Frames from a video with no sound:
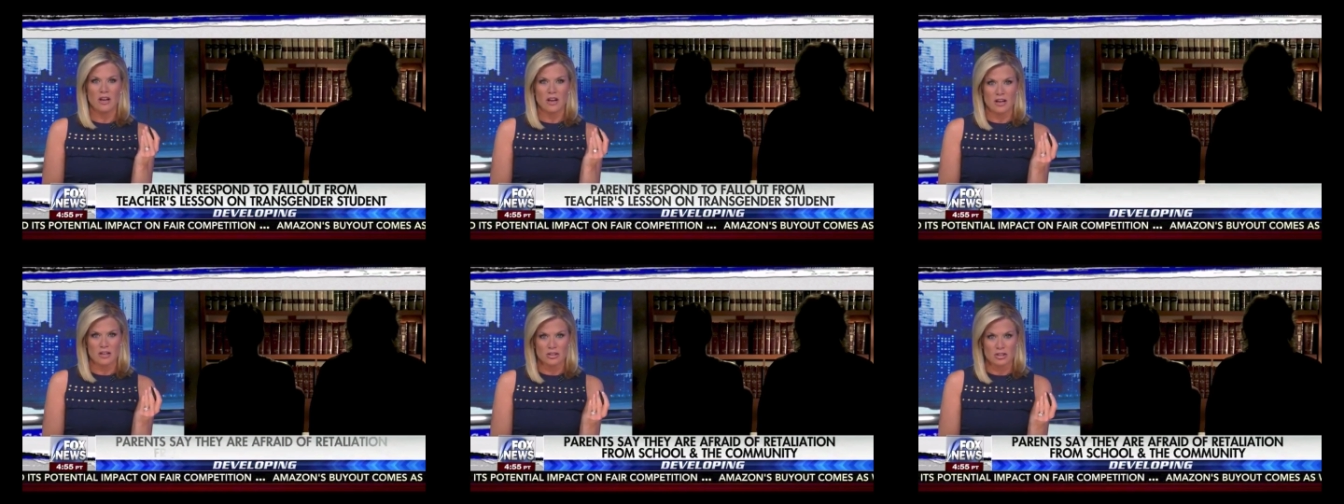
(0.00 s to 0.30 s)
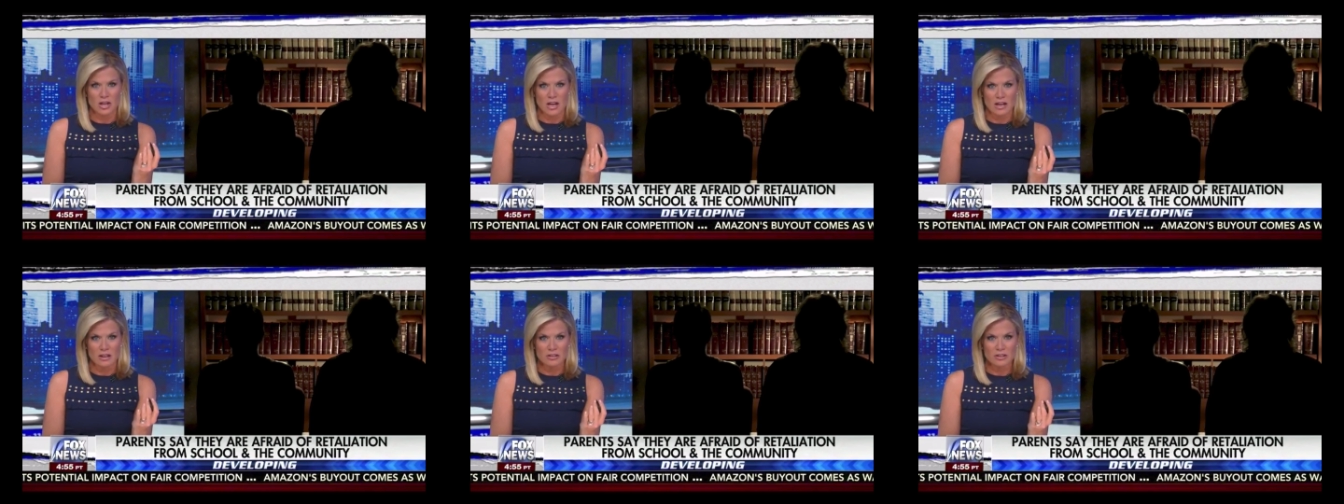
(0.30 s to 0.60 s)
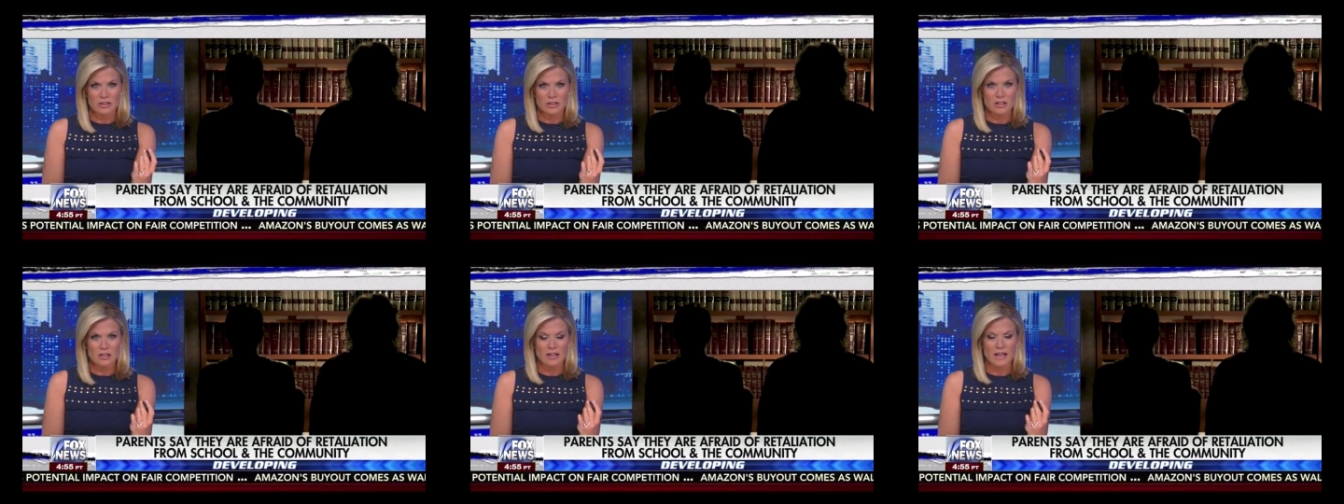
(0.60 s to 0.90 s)
A child
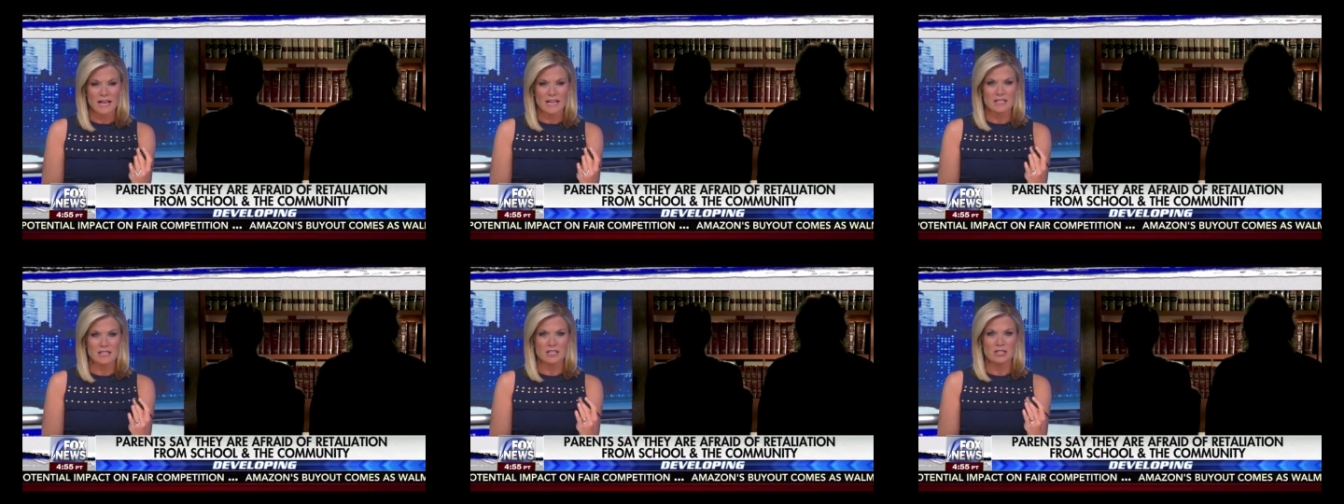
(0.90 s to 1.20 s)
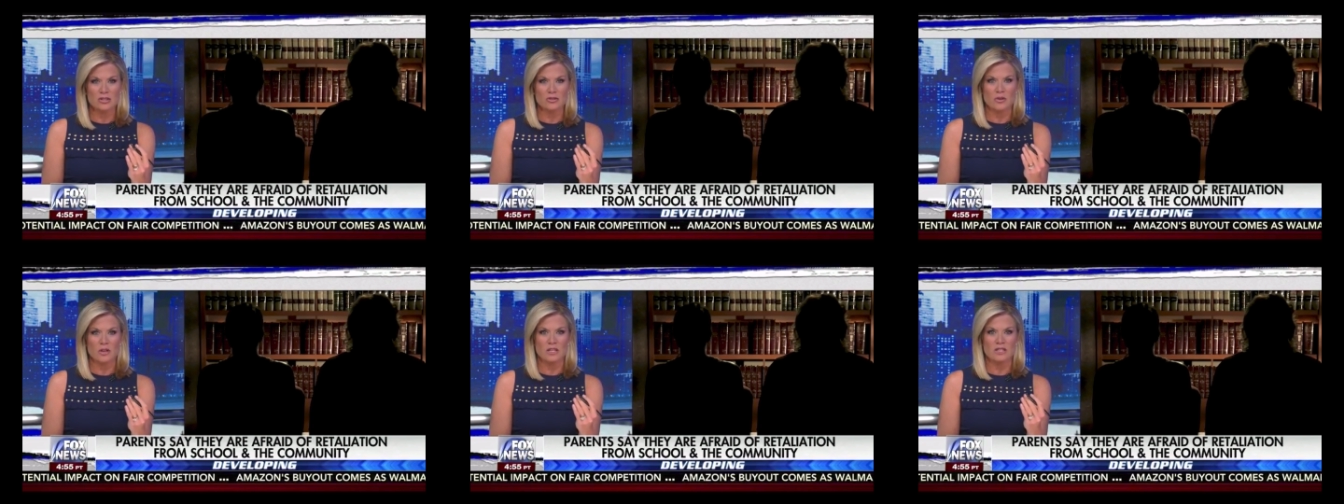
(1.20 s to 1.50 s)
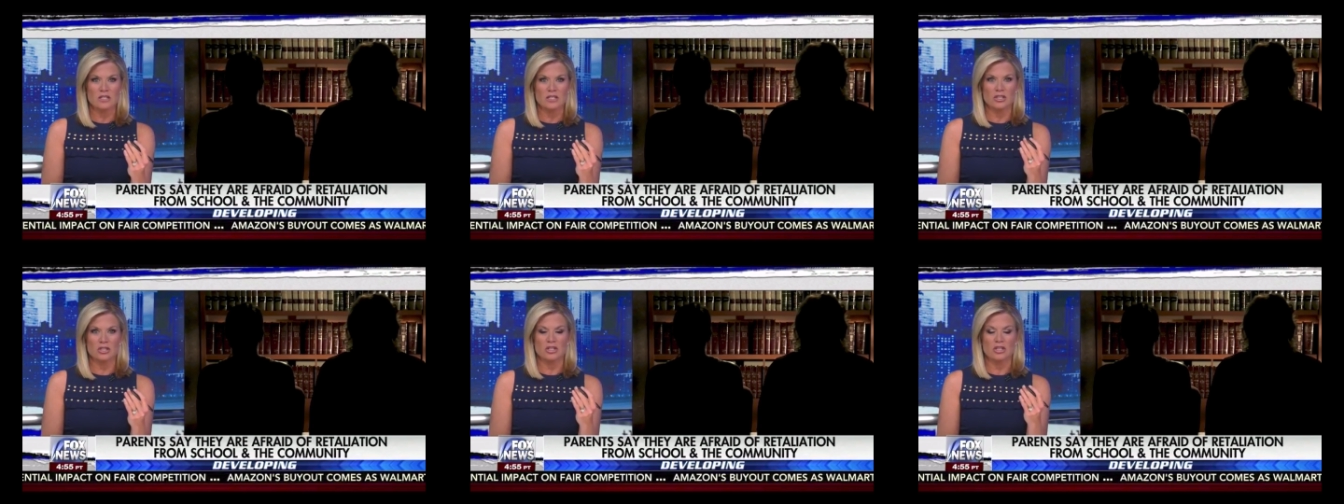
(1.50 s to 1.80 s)
in the class is
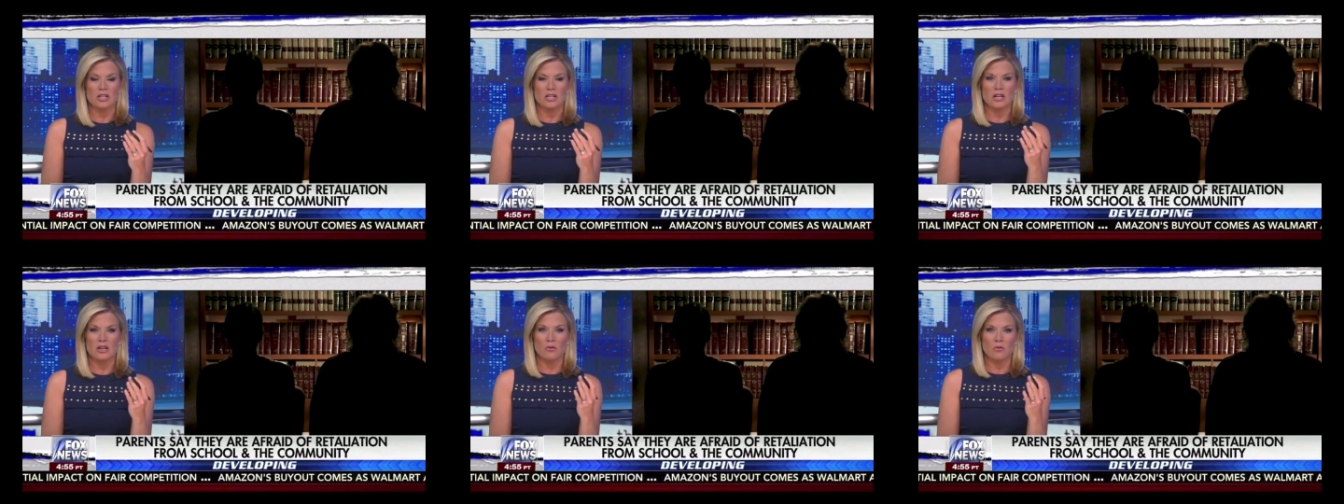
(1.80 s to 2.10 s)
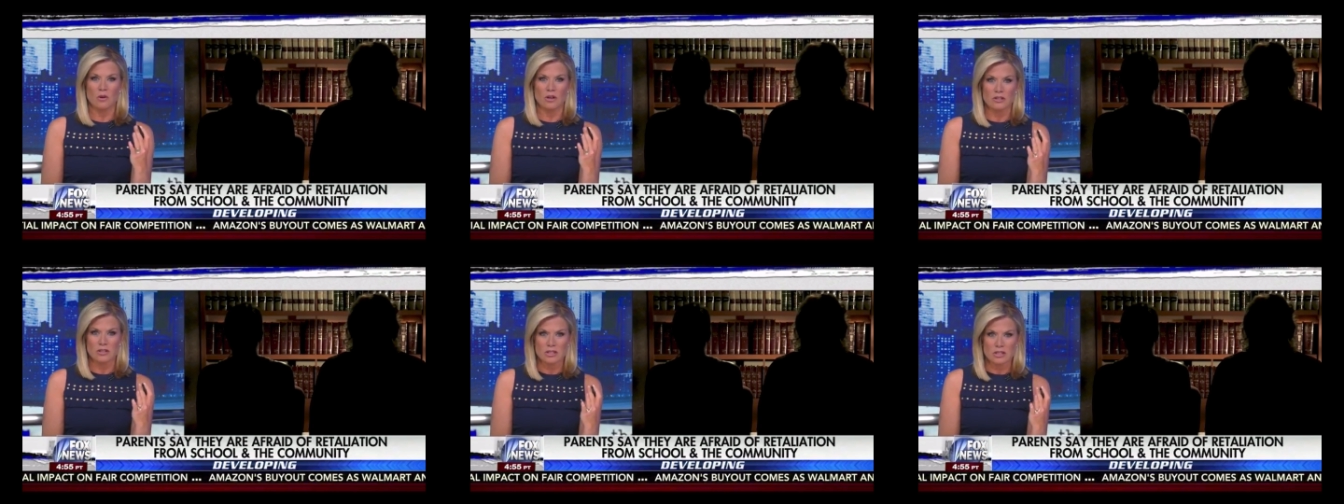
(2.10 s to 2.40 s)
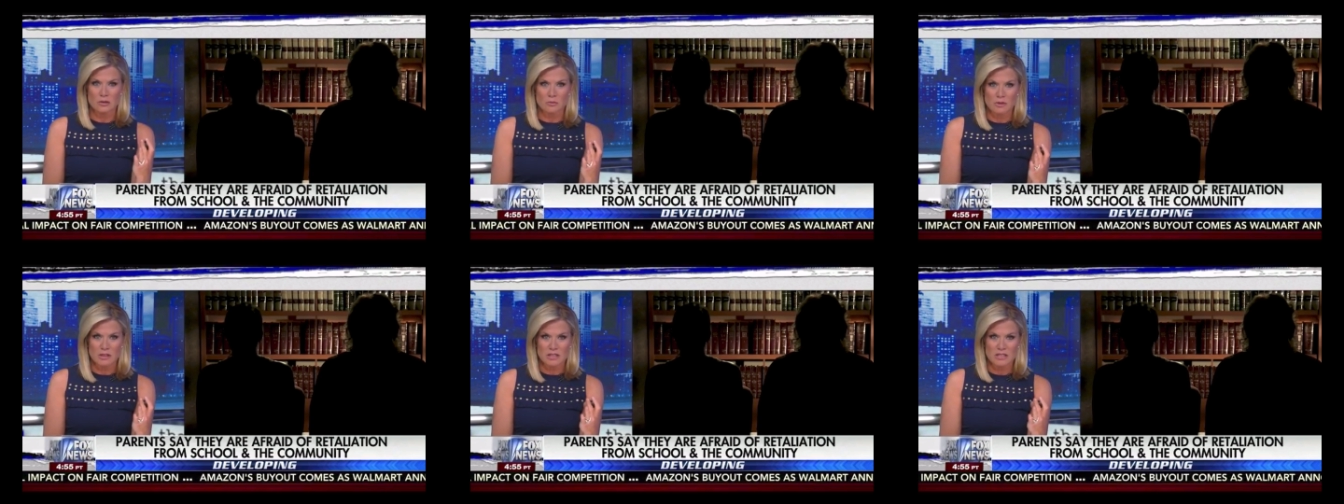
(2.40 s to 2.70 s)
transitioning, wants
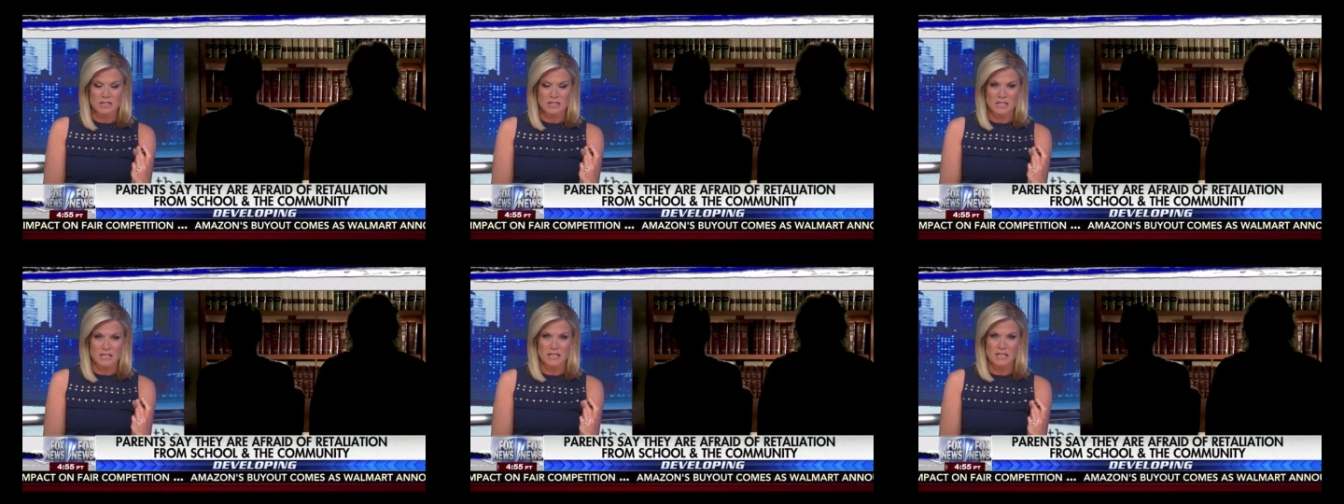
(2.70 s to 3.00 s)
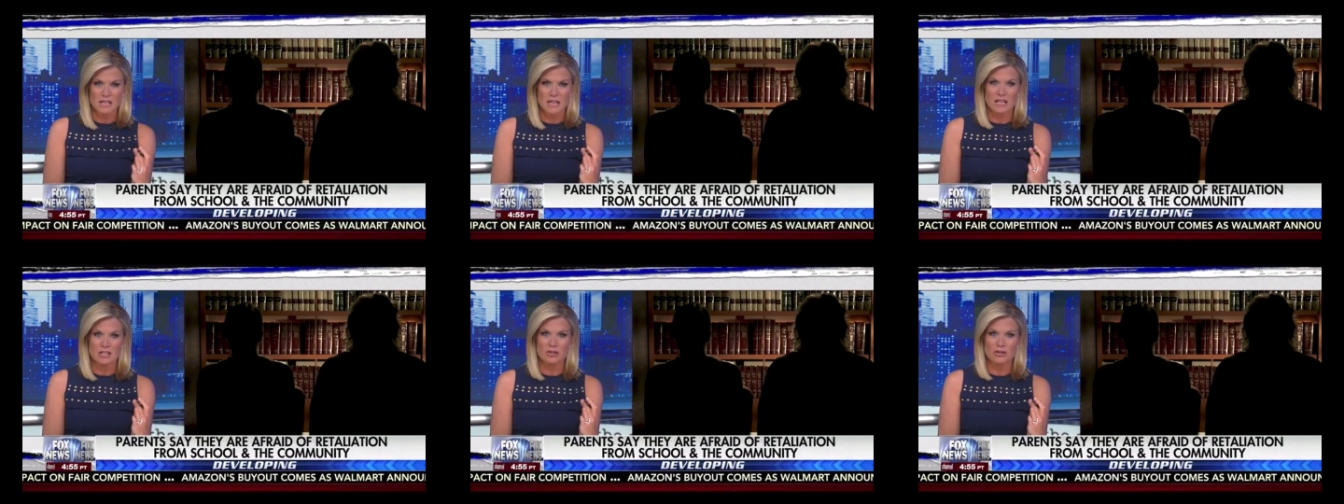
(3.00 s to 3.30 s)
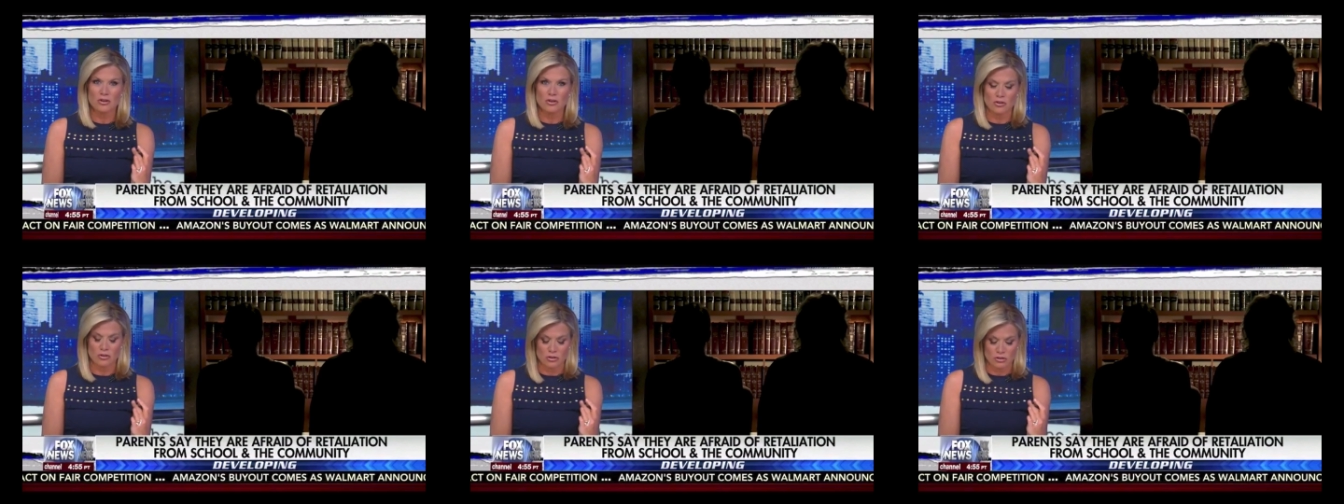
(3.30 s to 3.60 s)
to be seen as a
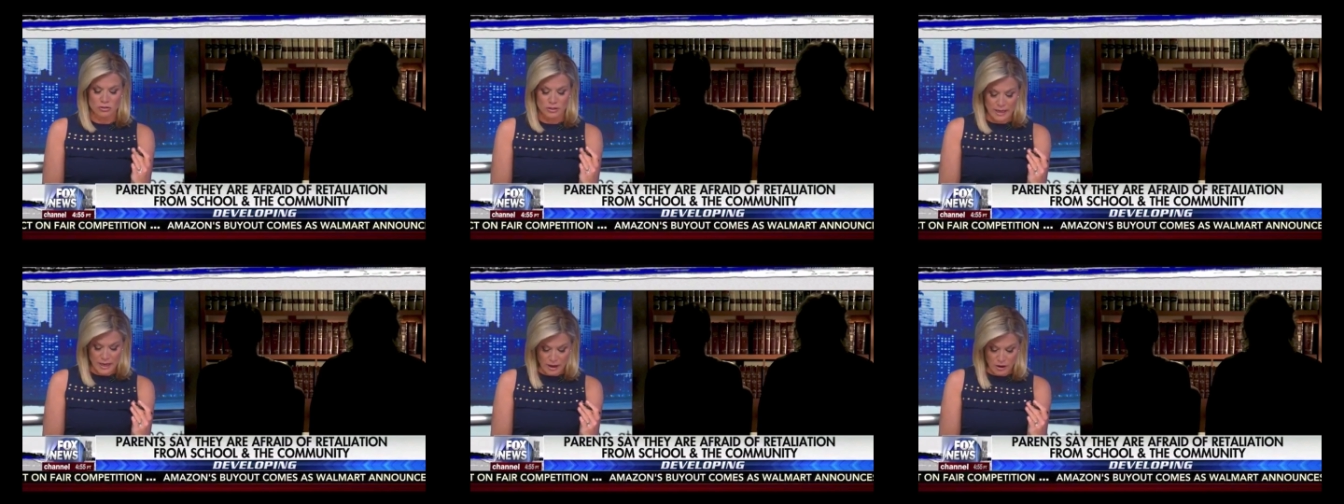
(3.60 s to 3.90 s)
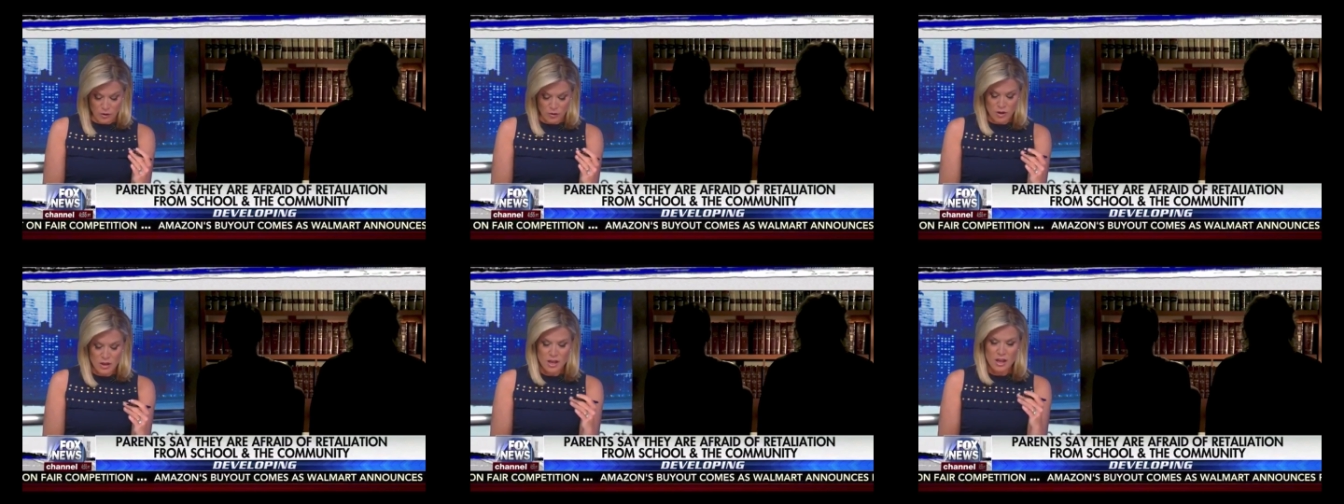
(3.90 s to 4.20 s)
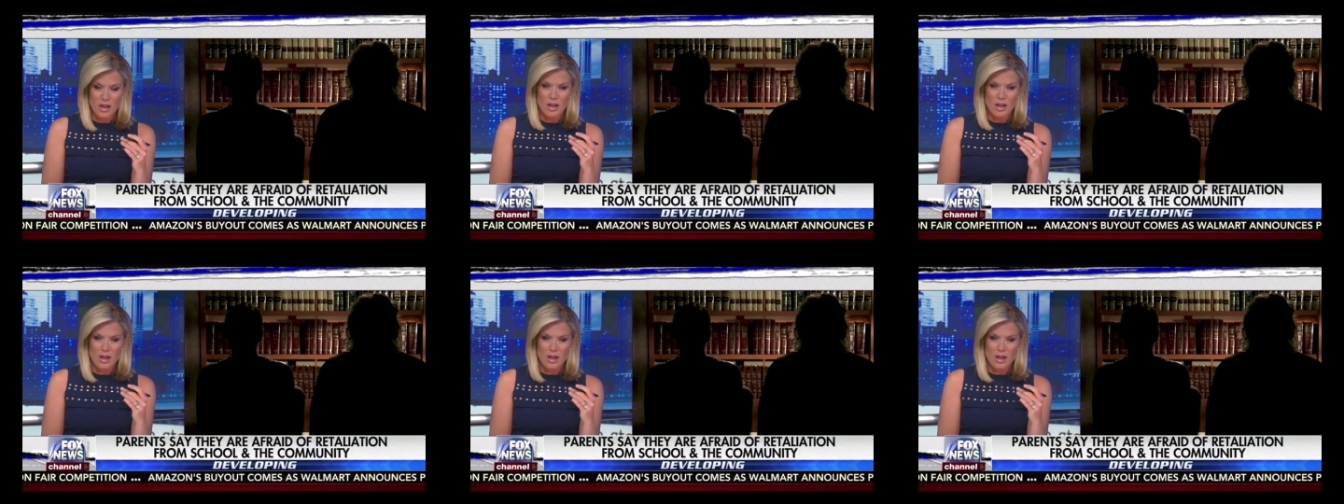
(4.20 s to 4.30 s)
girl now.